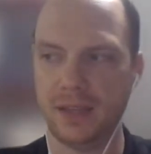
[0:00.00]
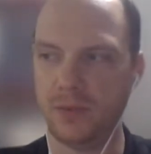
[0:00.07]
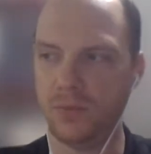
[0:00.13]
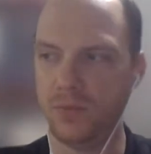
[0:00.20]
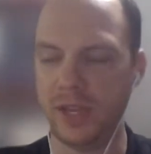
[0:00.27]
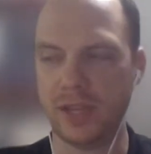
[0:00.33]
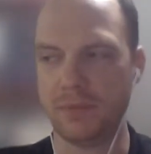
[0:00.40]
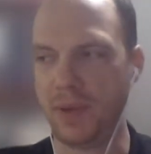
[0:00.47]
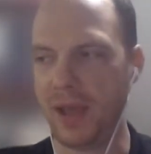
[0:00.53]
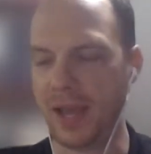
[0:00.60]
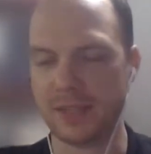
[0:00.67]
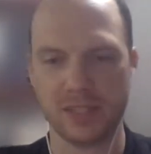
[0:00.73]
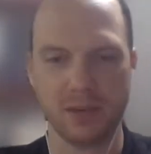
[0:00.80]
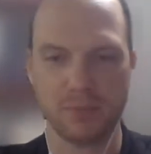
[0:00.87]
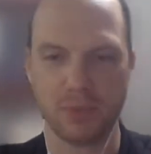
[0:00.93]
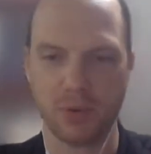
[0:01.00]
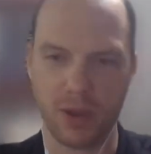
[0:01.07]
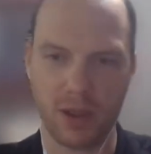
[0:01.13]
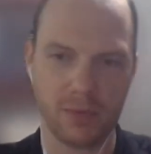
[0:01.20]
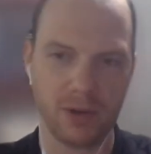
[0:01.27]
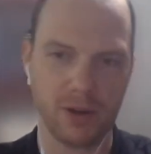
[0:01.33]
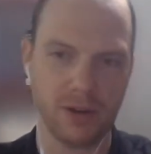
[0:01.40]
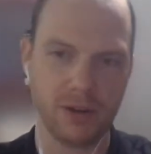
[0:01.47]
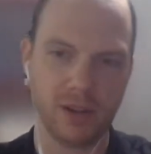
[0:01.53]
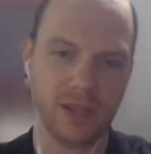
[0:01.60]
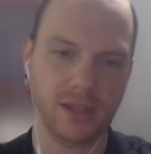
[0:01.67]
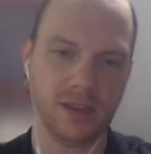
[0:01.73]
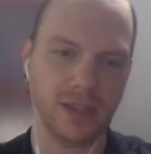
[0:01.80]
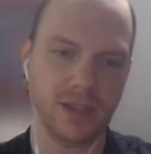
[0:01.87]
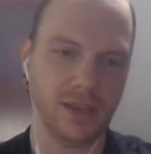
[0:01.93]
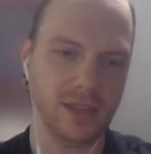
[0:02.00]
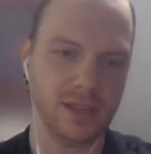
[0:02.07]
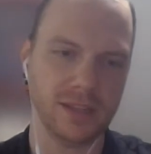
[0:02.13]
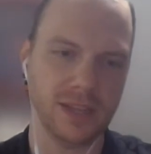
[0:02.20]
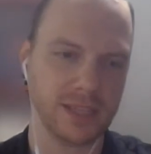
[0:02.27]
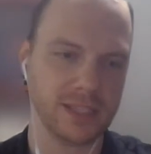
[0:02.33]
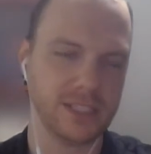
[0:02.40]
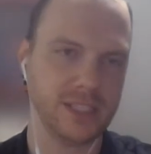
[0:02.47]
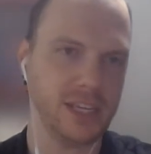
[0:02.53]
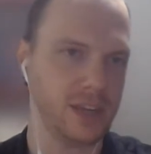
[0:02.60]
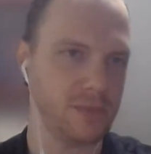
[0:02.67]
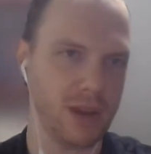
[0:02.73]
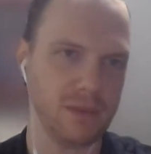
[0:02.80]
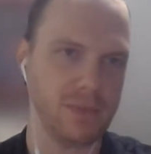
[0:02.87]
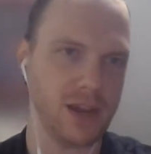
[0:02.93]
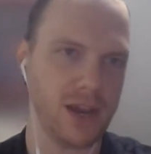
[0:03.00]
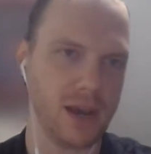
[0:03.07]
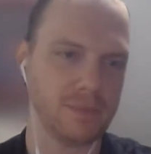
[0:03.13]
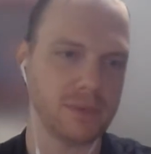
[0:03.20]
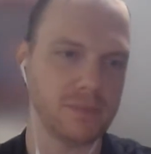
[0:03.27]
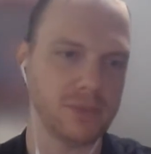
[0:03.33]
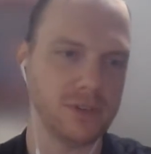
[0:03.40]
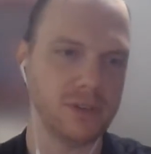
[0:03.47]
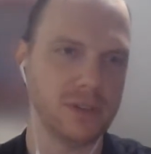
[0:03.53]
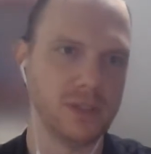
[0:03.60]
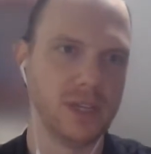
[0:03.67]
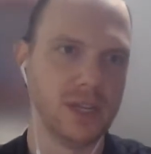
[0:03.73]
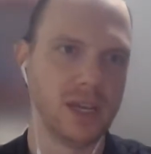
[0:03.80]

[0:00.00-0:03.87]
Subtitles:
we can pass in a parameter and an index seek might be optimal.